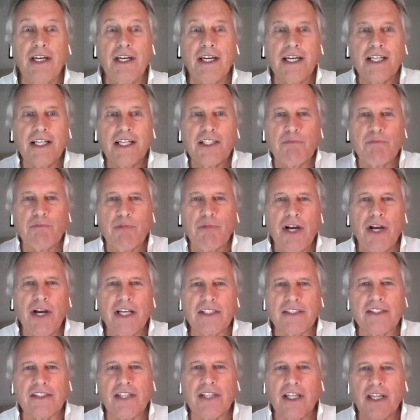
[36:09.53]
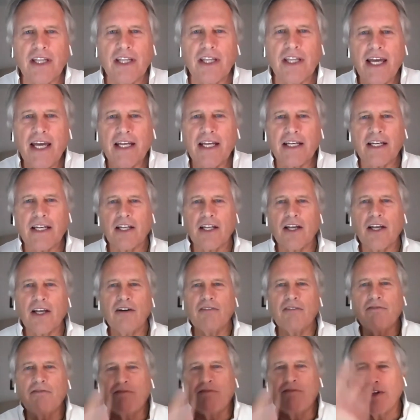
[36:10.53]
express the light and
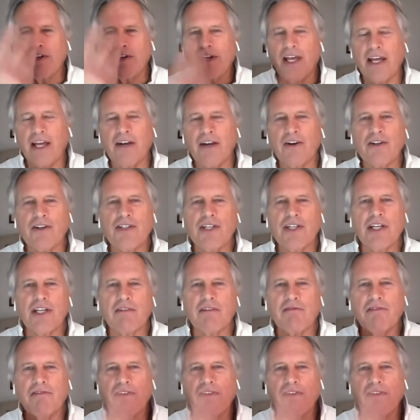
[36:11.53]
love and energy it